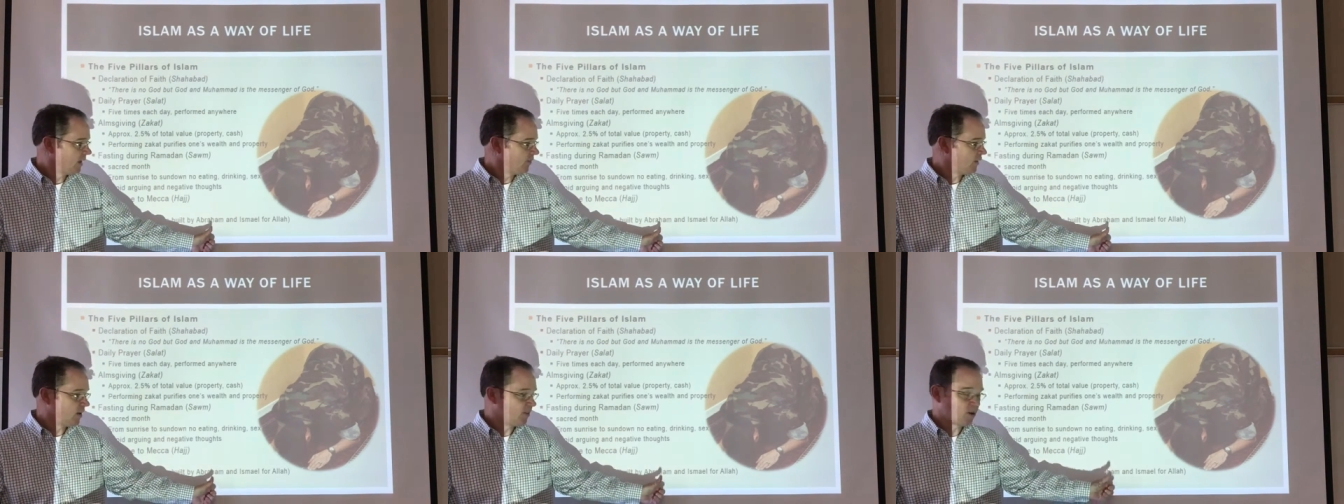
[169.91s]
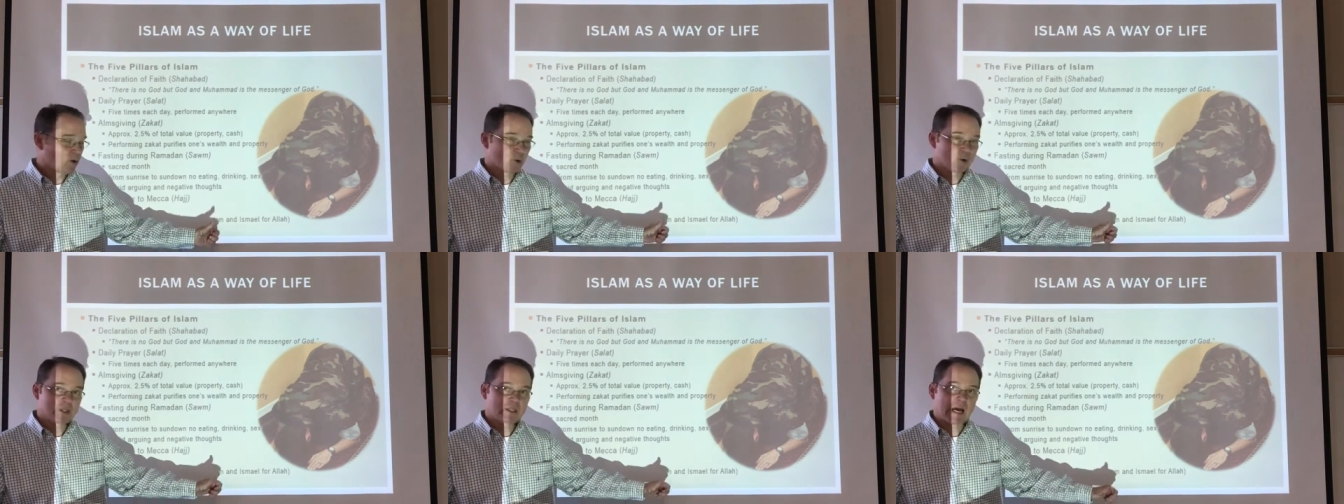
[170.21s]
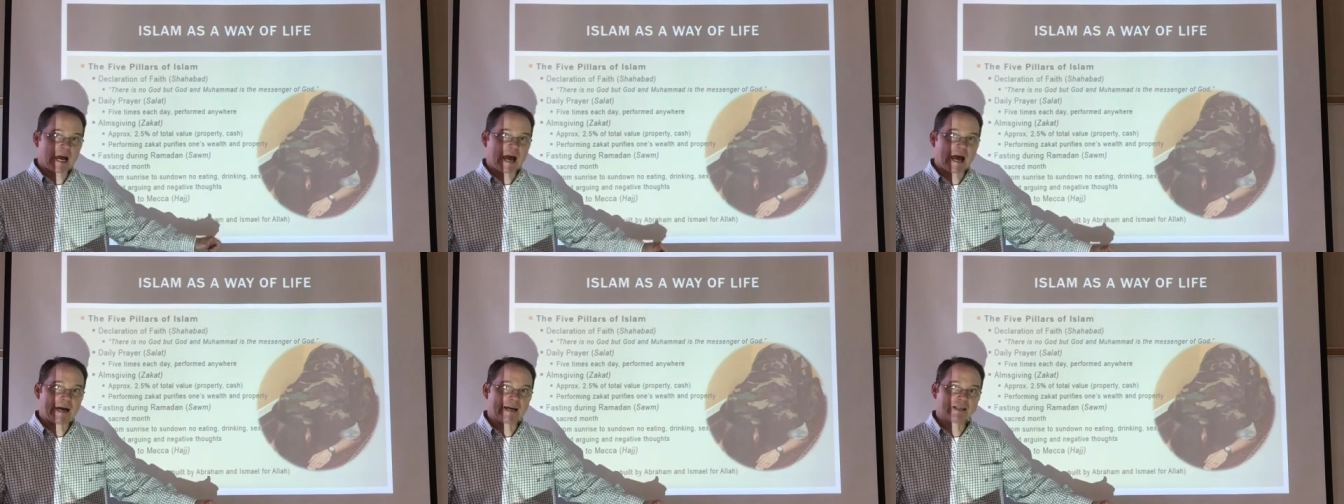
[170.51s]
Then there
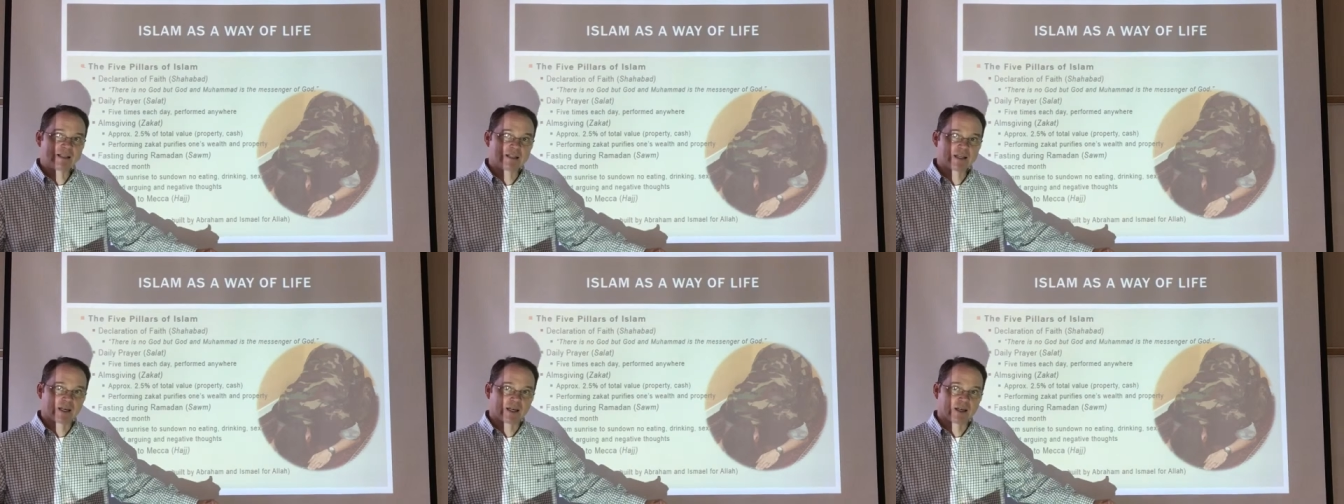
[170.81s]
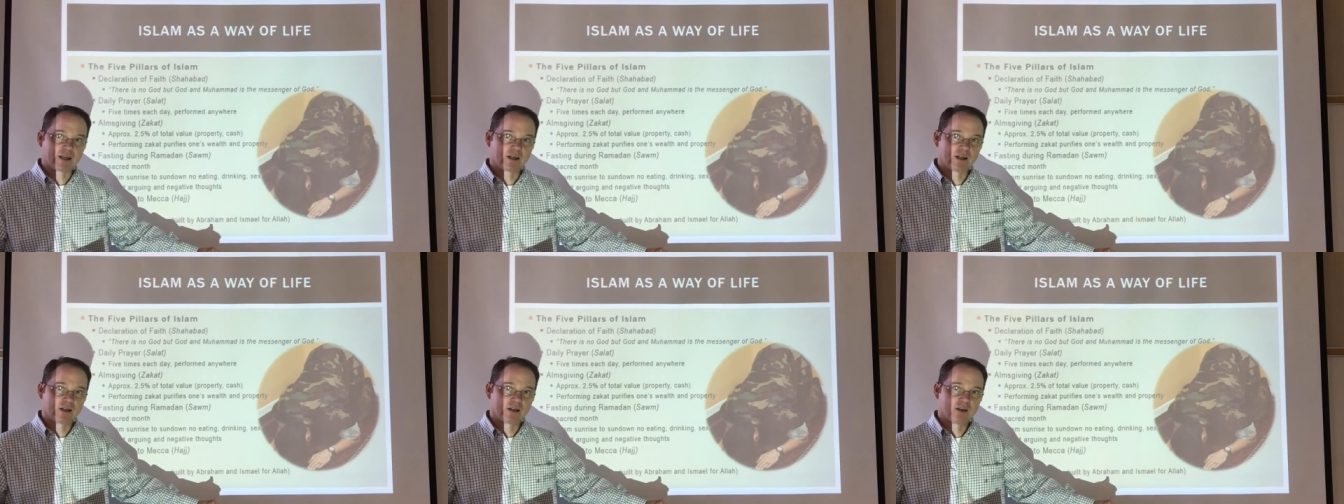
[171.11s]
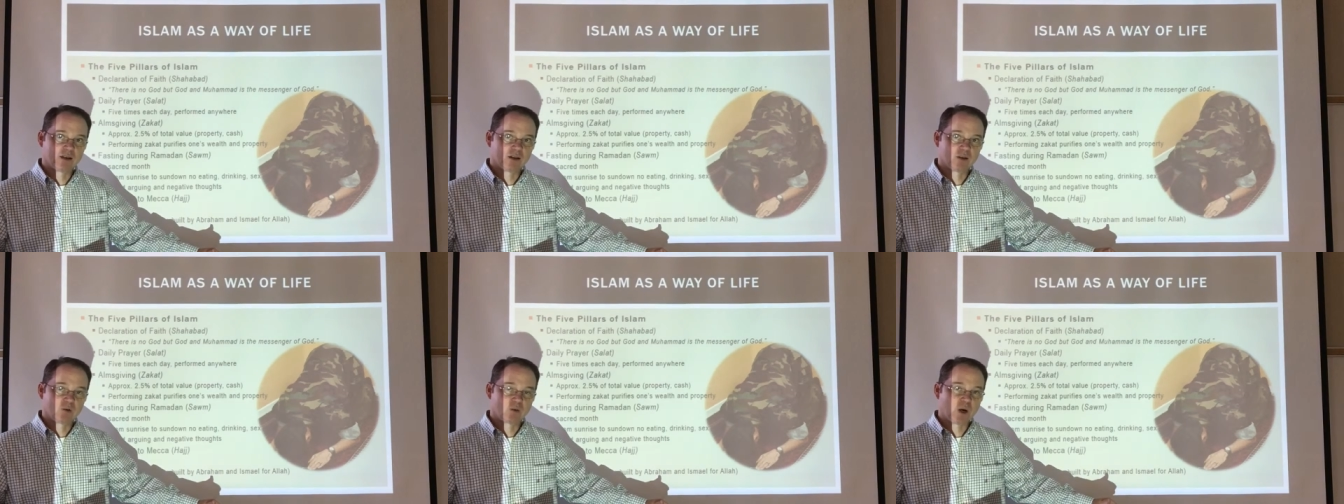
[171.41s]
was Isaac,
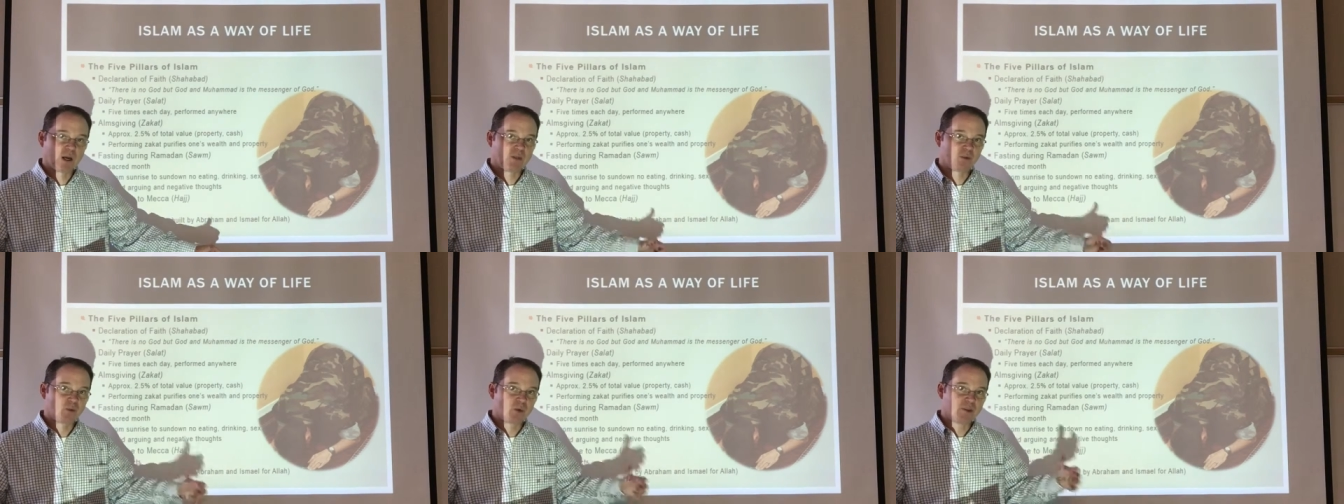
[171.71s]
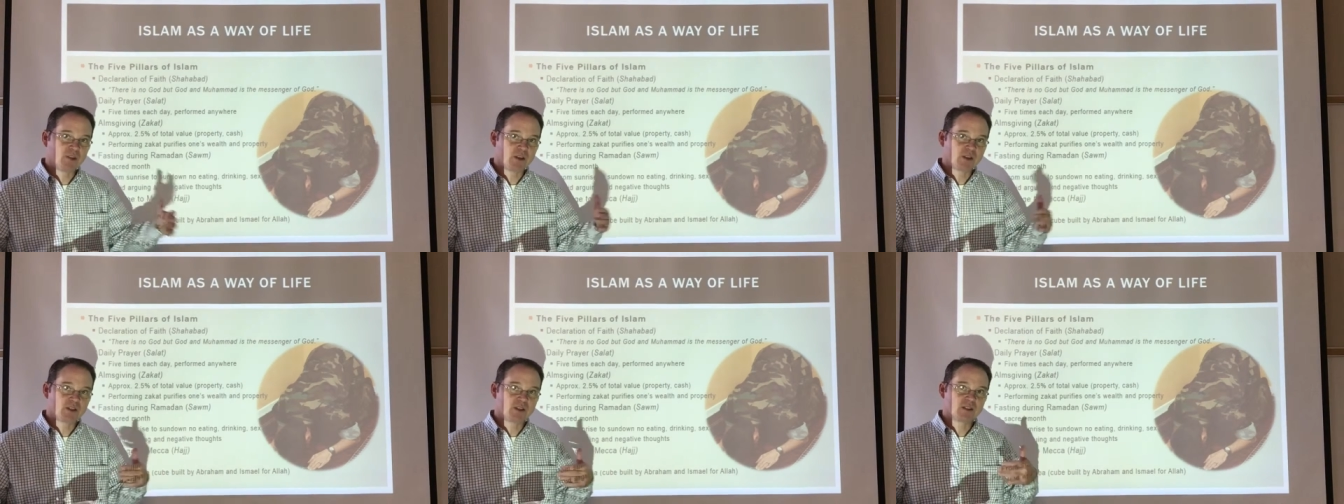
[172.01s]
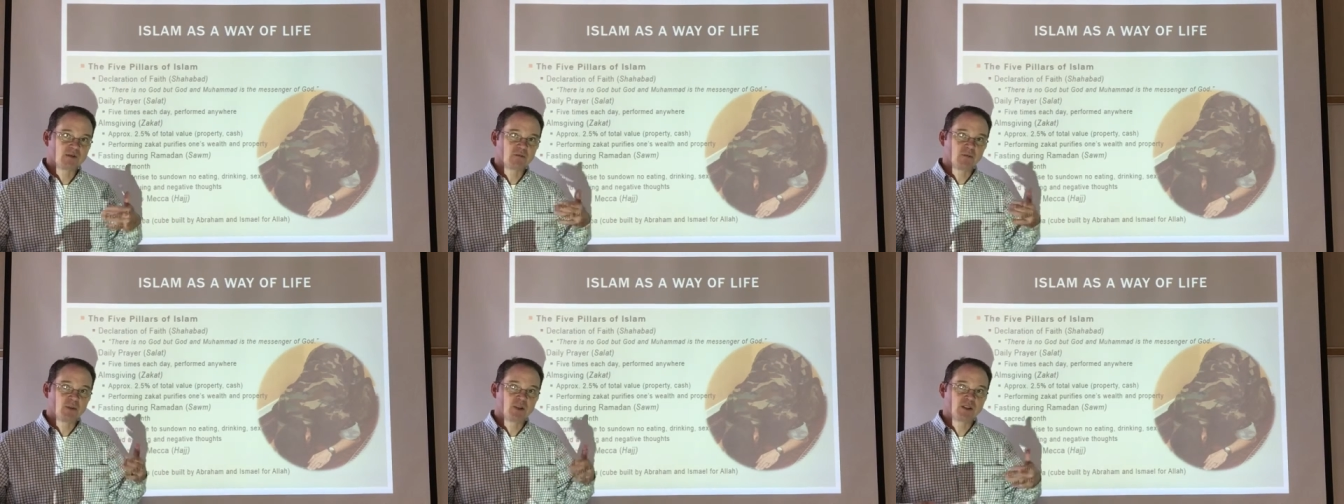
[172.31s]
right, with
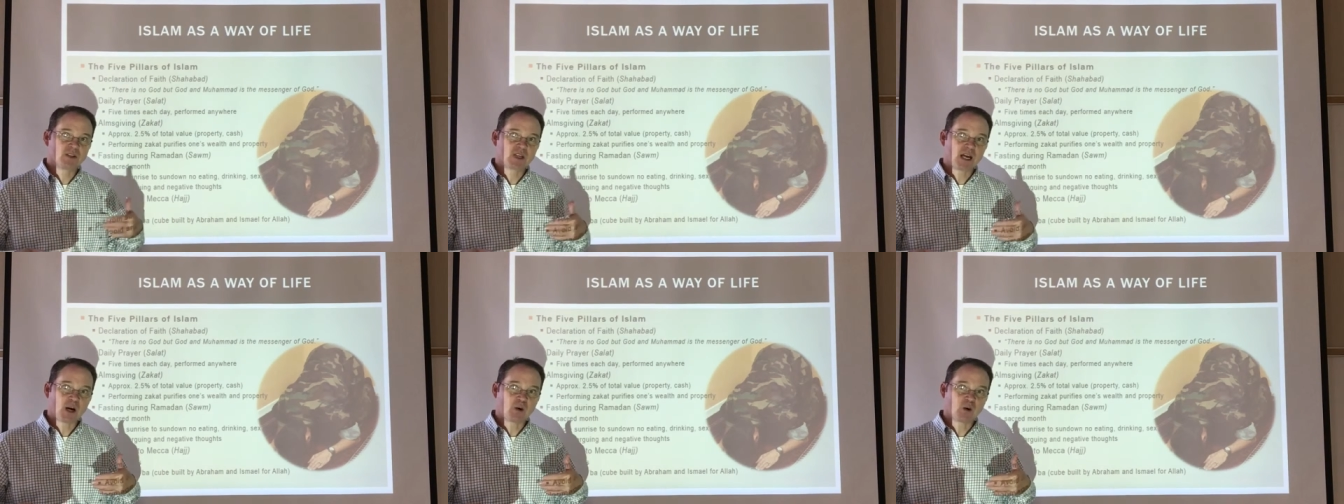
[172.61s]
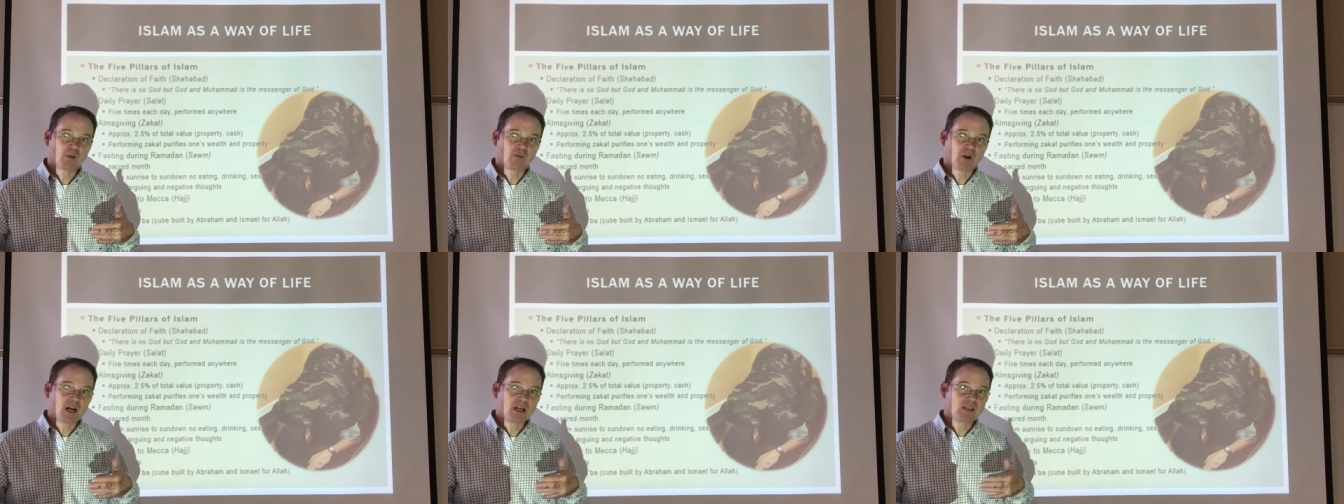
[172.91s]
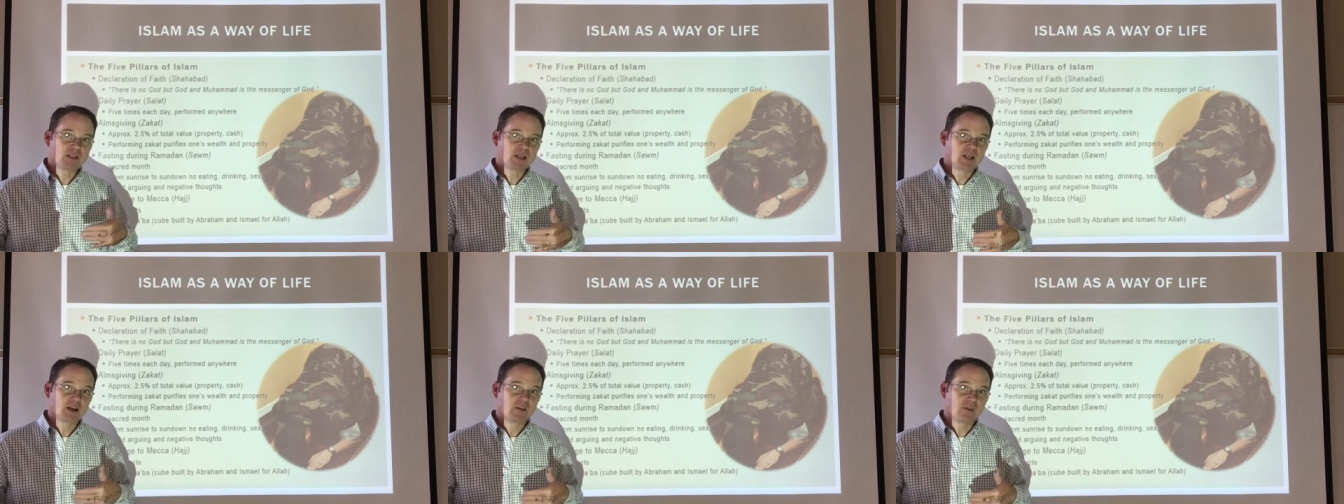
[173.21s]
this the
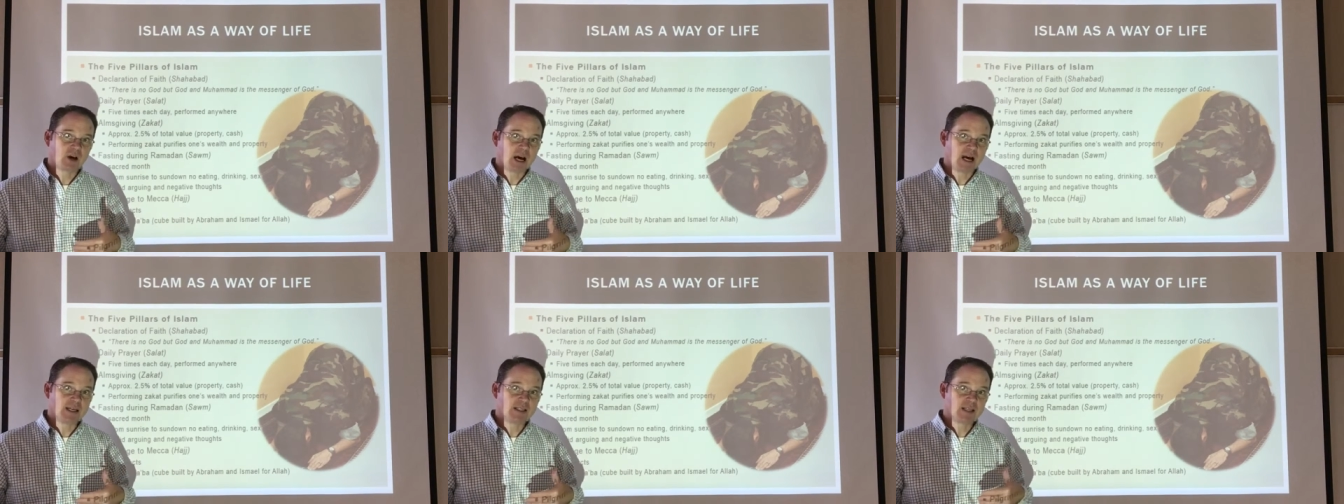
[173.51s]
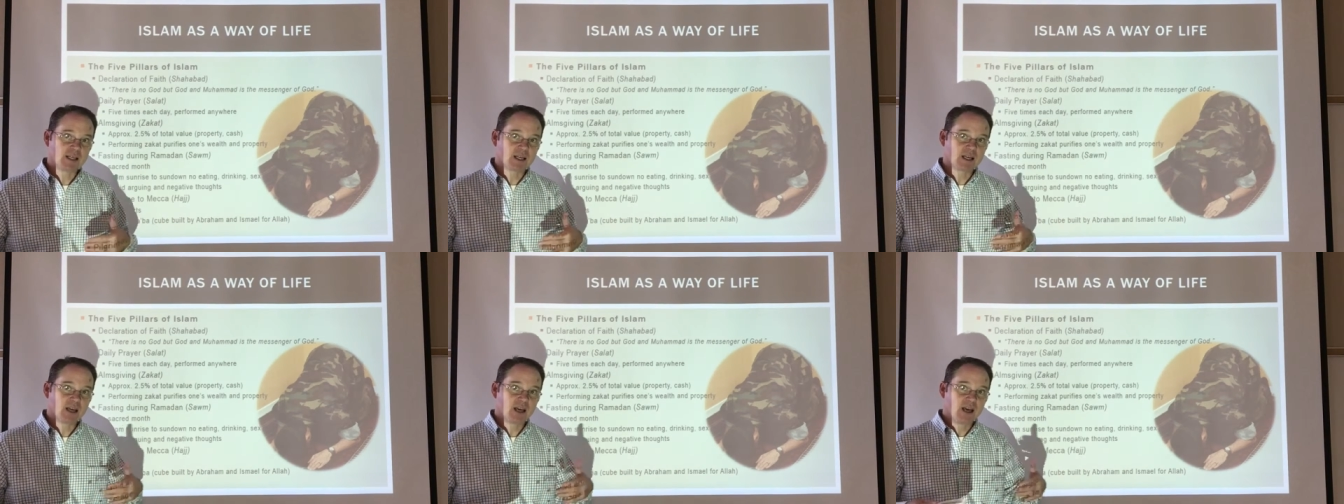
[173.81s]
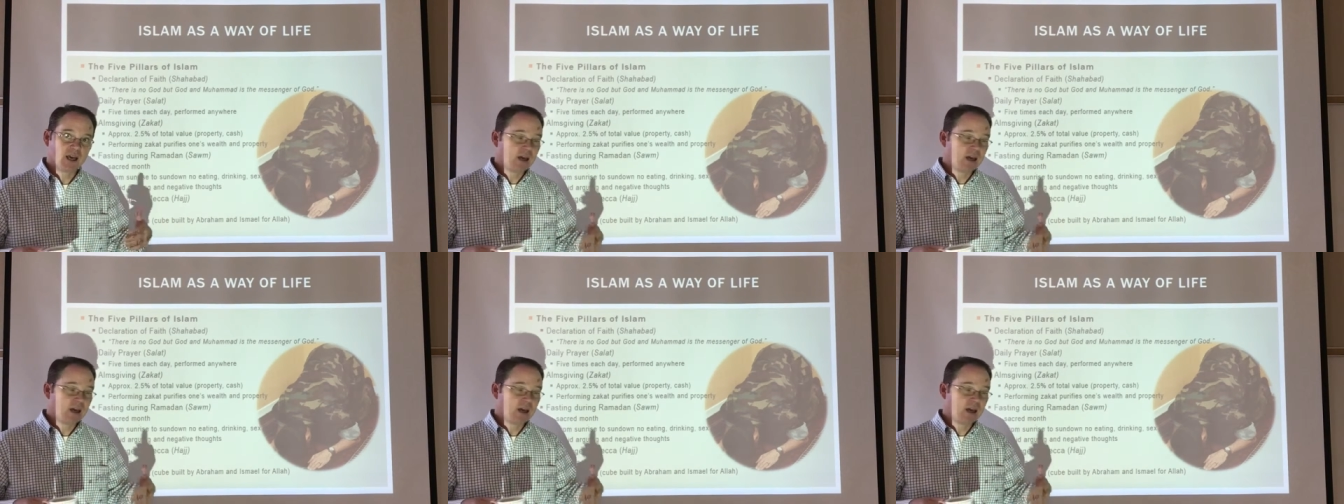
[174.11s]
sacrificing of Isaac.